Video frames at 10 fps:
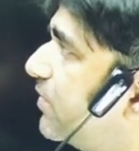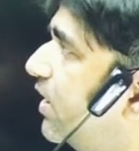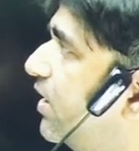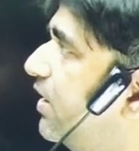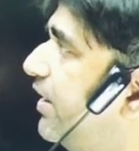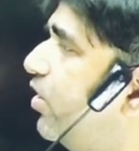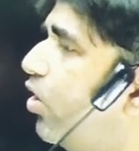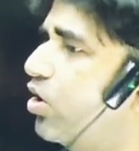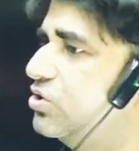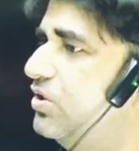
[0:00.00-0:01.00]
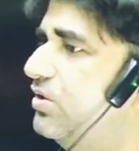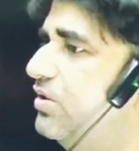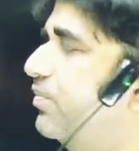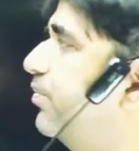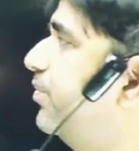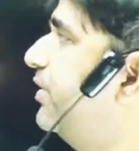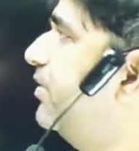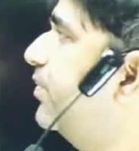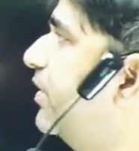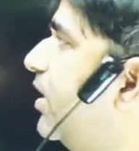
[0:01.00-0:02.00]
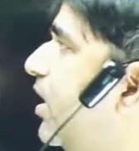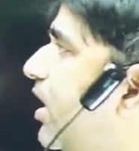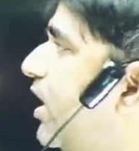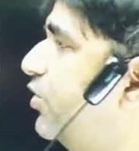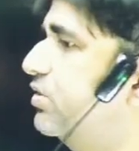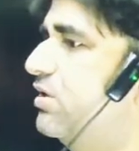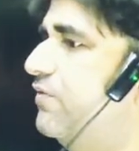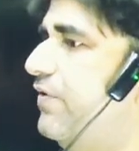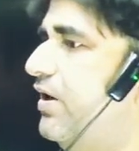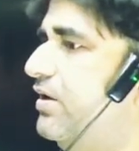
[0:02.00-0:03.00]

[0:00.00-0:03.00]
A, oxygen, B, hydrogen sulfide,